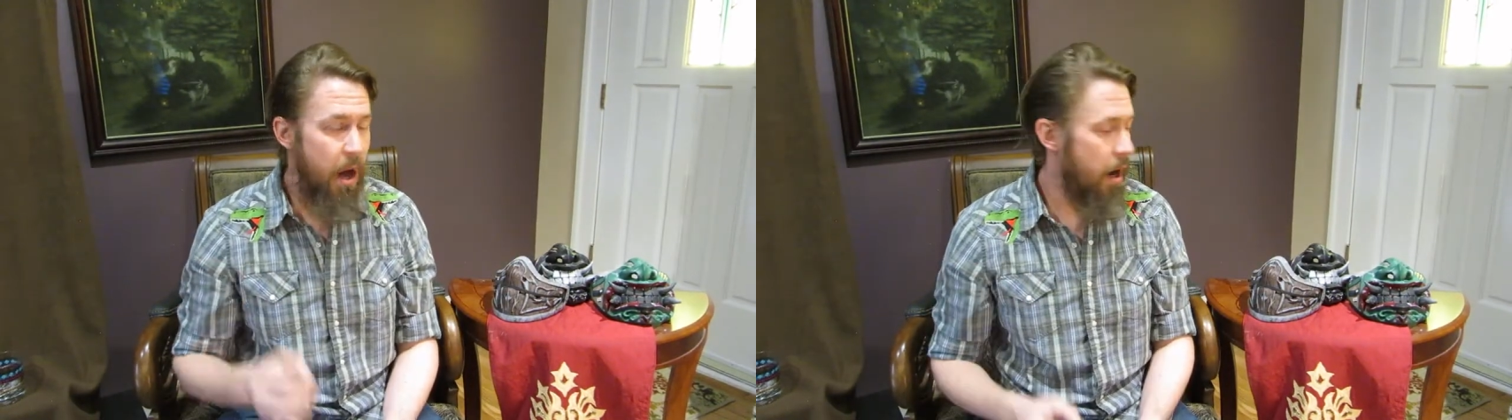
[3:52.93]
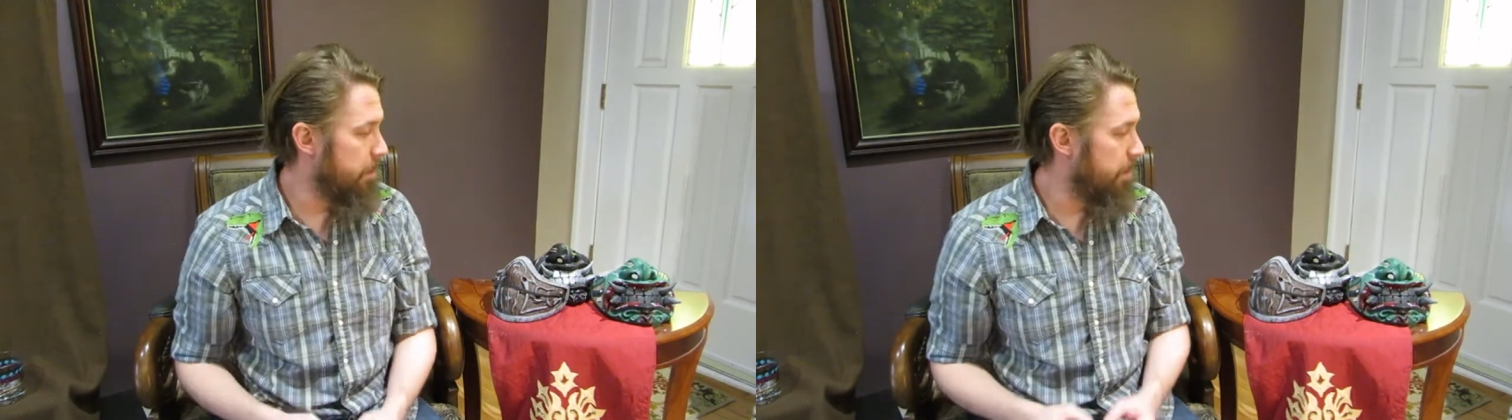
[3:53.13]

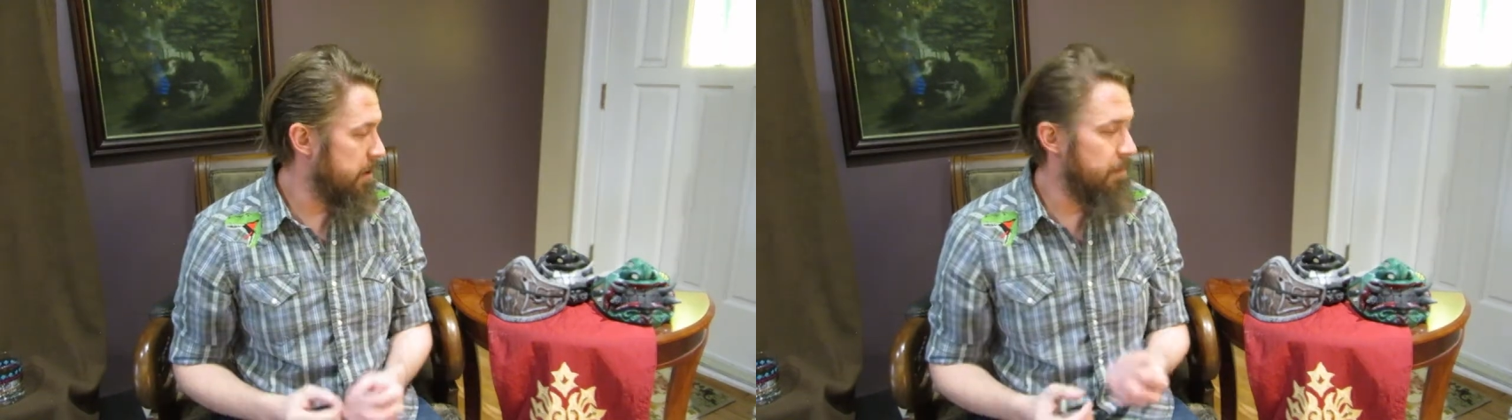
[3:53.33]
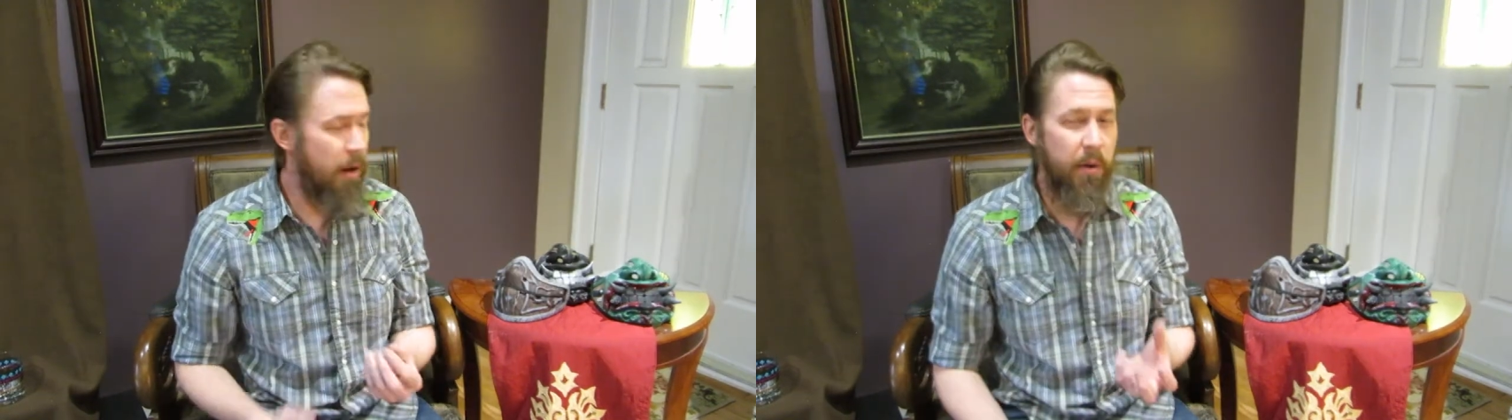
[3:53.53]

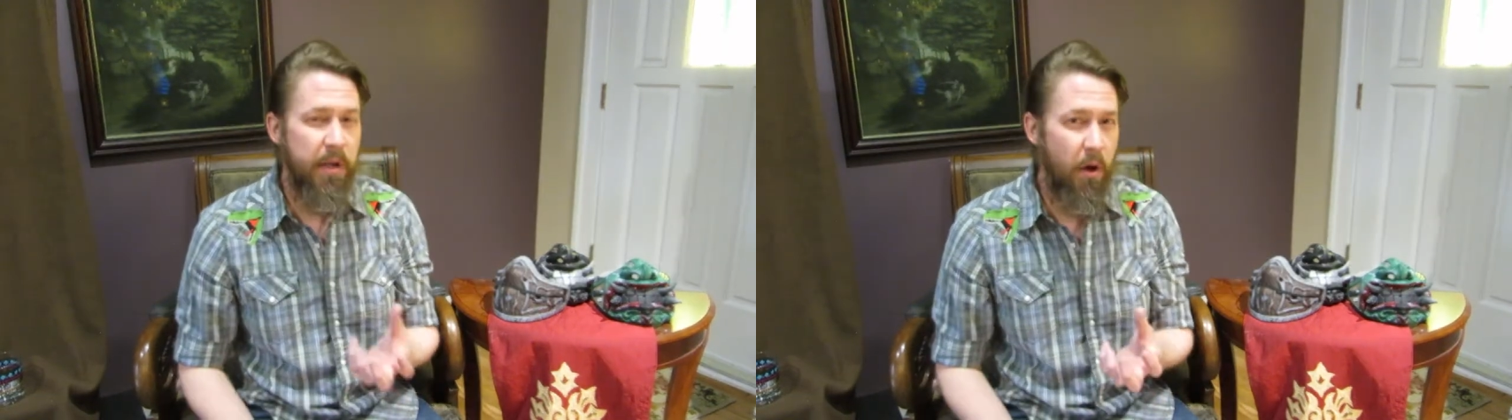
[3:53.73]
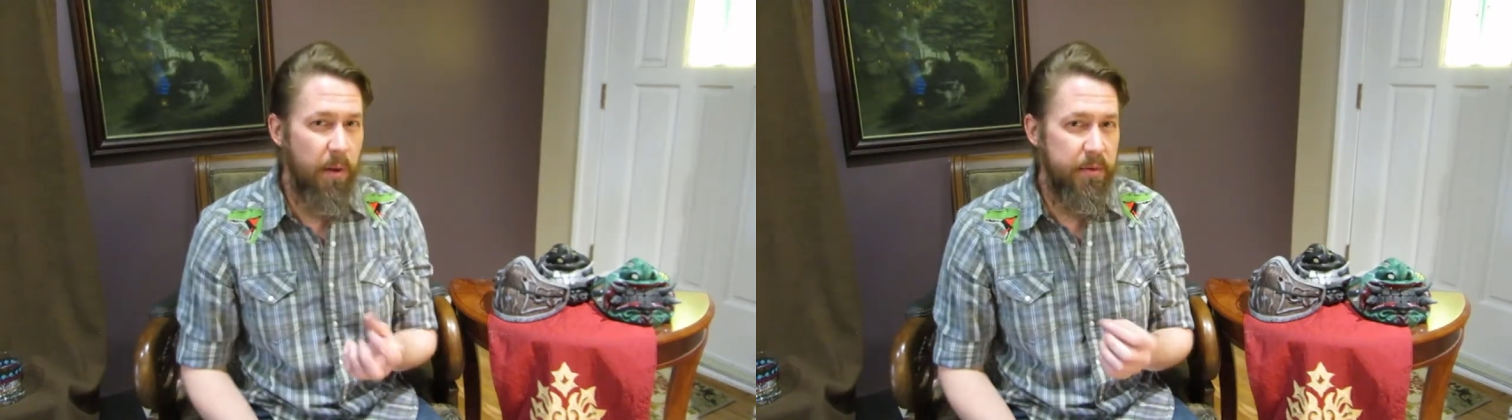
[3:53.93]
but you might want
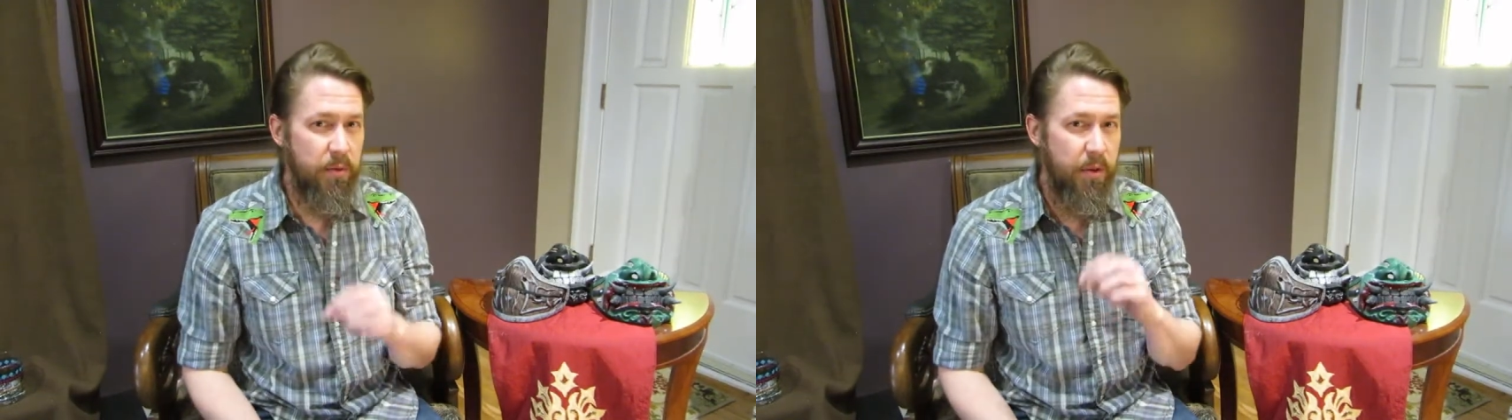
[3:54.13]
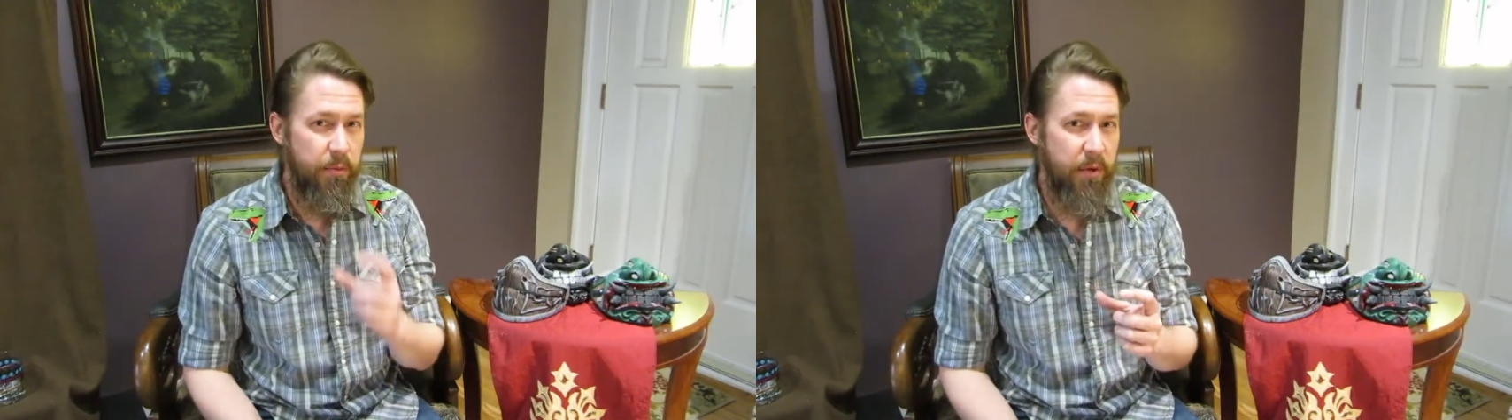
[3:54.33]
to go up
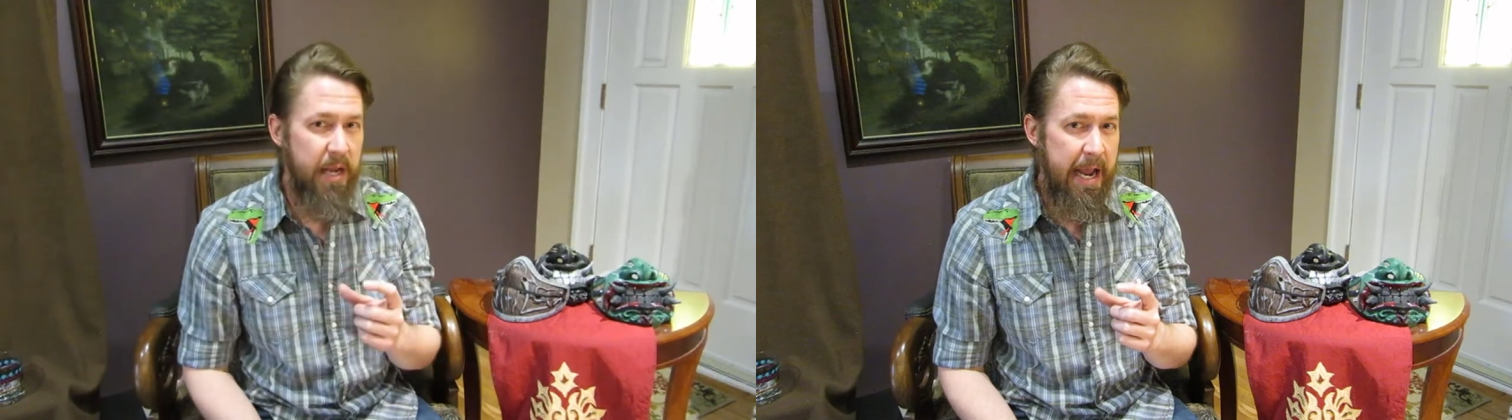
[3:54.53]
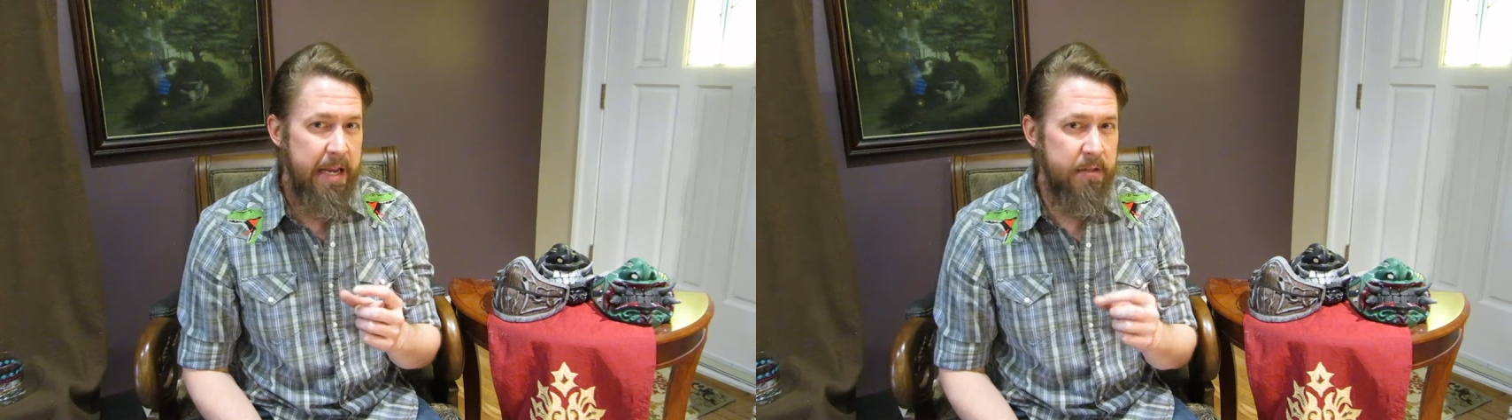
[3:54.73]
to a
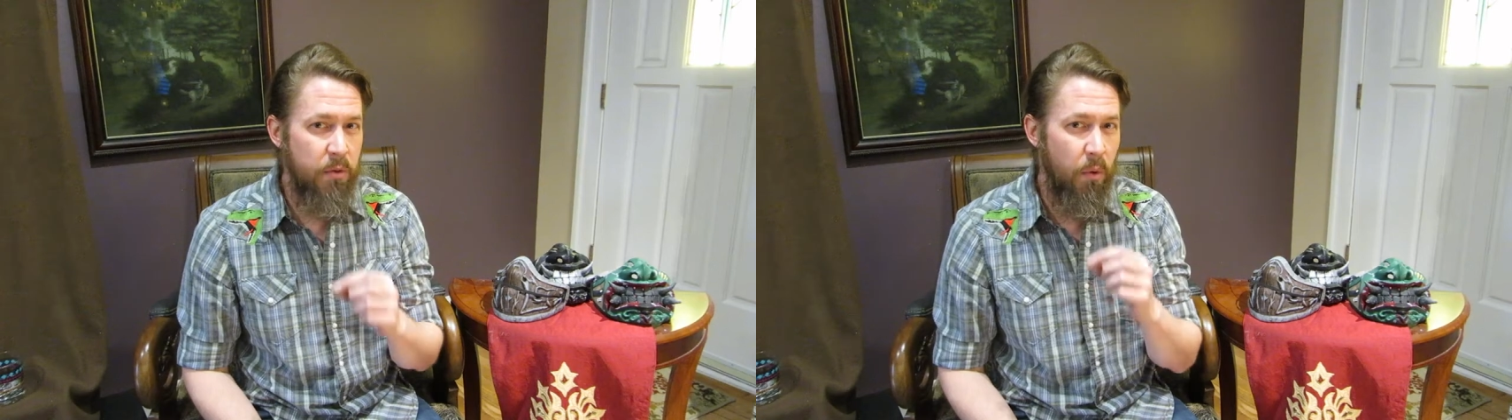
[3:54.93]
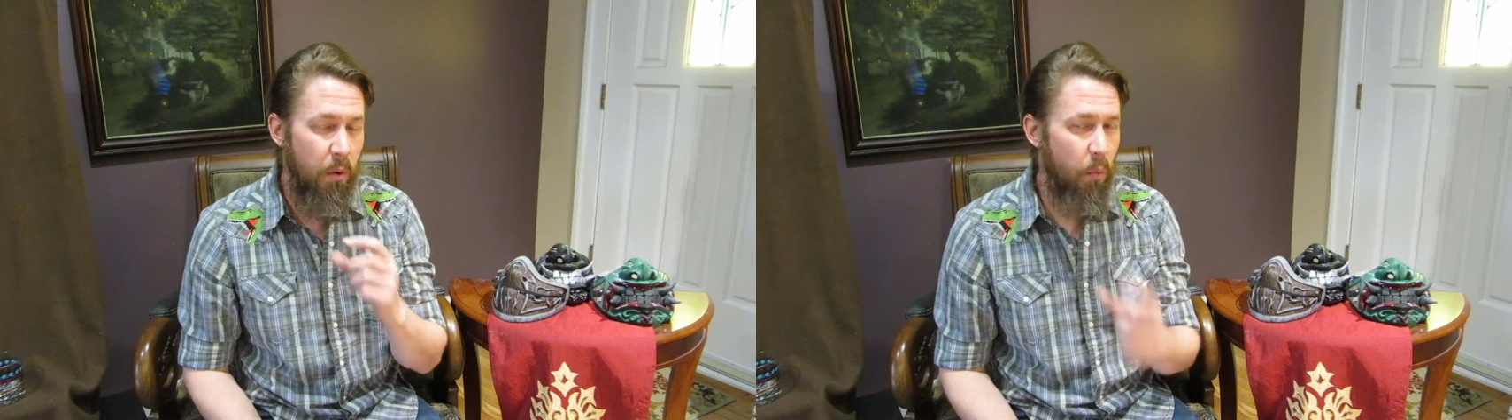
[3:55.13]
3/8
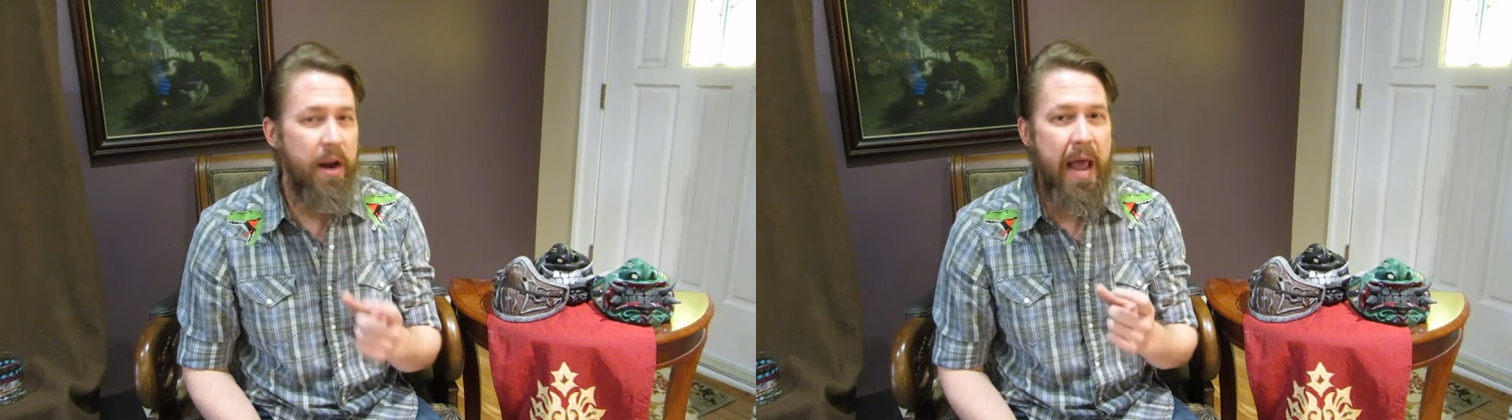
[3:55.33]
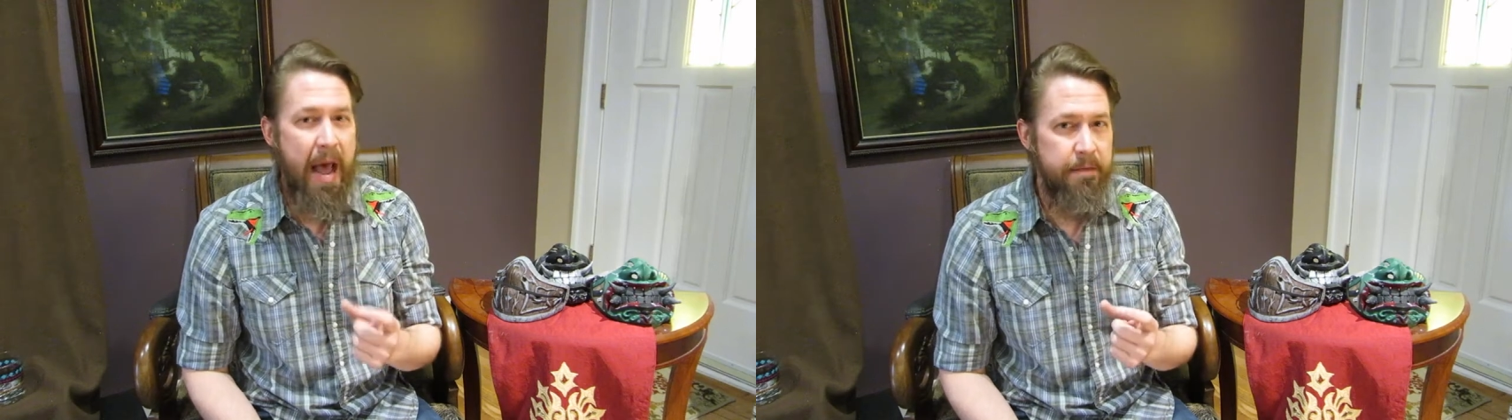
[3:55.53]
or a
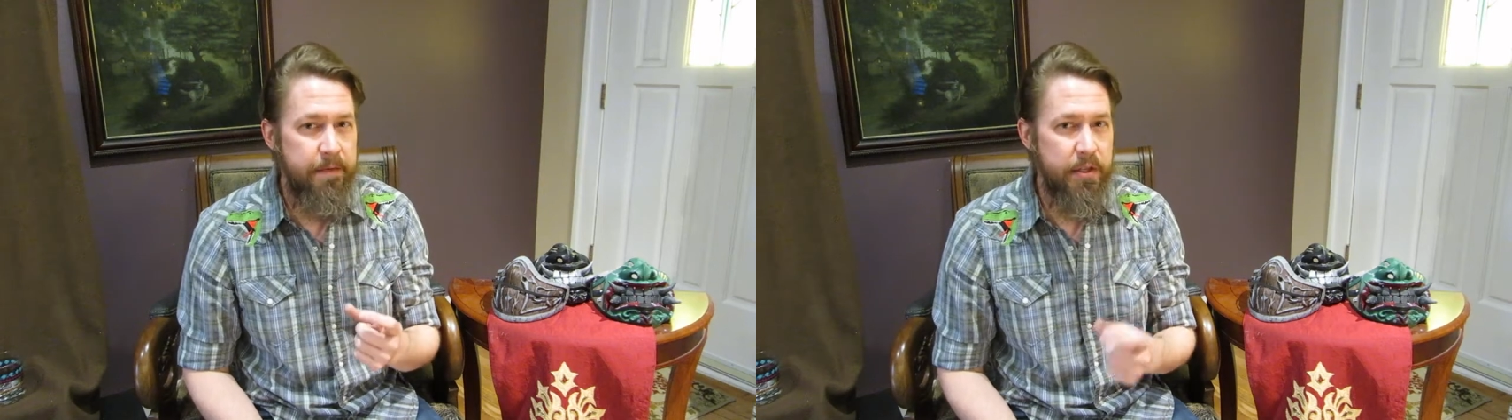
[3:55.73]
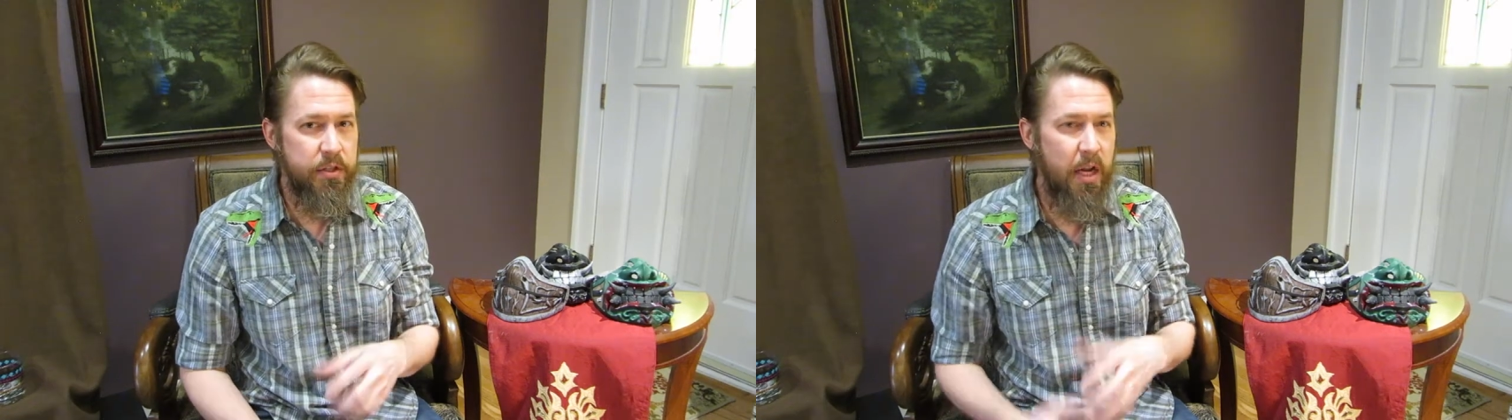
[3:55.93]
1/2 inch,